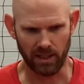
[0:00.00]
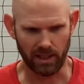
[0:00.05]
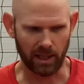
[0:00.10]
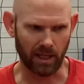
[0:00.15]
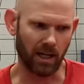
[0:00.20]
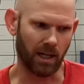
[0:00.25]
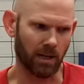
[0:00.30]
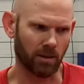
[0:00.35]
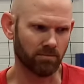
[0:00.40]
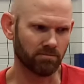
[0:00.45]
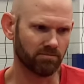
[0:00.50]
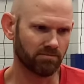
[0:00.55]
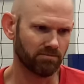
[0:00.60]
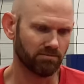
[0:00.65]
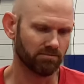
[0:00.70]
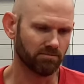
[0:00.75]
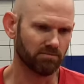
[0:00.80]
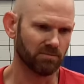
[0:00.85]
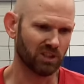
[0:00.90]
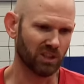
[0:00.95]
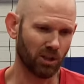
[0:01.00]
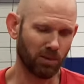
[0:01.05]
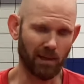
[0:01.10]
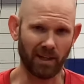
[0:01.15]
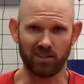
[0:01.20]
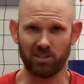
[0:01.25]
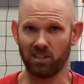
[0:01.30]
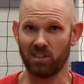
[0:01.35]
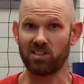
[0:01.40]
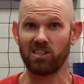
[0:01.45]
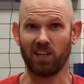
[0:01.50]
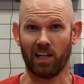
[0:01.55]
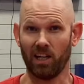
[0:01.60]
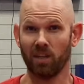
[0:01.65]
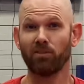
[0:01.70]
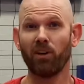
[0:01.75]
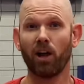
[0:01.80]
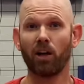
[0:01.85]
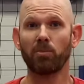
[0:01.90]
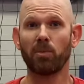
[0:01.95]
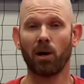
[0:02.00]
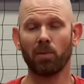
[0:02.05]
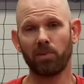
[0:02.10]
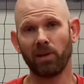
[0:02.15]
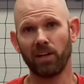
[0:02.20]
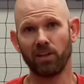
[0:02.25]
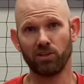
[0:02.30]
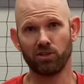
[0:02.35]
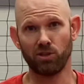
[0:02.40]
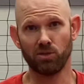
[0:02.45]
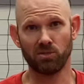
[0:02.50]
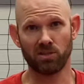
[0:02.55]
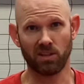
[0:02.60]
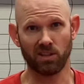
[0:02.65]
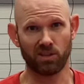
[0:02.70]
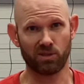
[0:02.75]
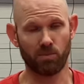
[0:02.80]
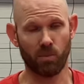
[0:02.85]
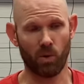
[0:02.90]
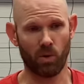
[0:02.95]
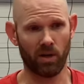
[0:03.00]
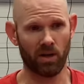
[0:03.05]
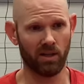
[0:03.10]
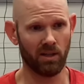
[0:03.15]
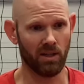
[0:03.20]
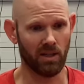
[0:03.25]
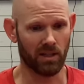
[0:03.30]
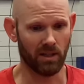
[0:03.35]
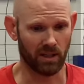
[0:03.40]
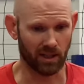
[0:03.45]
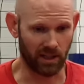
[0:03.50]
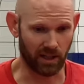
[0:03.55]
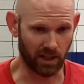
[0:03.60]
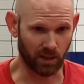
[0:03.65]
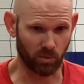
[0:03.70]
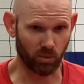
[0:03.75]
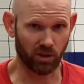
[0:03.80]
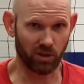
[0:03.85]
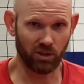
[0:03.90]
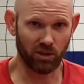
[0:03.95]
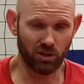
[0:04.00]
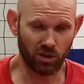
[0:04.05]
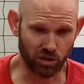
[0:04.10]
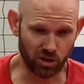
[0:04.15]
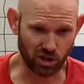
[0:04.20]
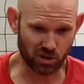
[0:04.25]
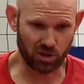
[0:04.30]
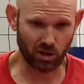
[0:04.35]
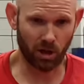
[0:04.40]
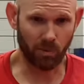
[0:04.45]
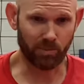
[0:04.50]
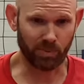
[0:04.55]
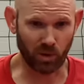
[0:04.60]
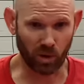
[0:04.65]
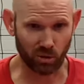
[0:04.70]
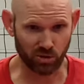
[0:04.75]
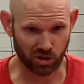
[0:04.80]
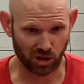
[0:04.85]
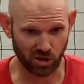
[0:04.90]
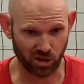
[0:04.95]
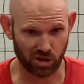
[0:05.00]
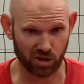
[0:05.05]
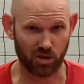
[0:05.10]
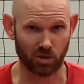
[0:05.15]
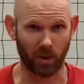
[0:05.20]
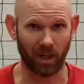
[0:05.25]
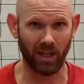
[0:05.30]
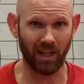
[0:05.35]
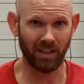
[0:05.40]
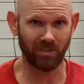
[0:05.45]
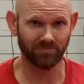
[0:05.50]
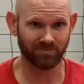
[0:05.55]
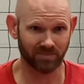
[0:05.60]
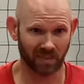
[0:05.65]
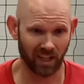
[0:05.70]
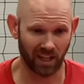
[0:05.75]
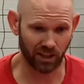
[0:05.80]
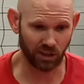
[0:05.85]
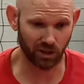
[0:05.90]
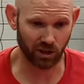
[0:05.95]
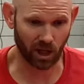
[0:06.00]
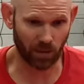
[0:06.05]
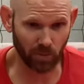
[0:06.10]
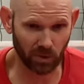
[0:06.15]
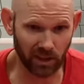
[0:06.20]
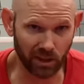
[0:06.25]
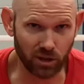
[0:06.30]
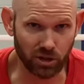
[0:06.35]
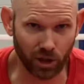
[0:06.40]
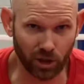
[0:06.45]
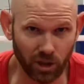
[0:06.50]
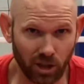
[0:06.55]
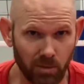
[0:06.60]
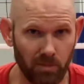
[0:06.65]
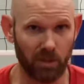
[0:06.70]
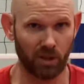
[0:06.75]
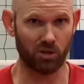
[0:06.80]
You might see sand volleyball players using this more, where you're just approaching straight and you're not really turning, but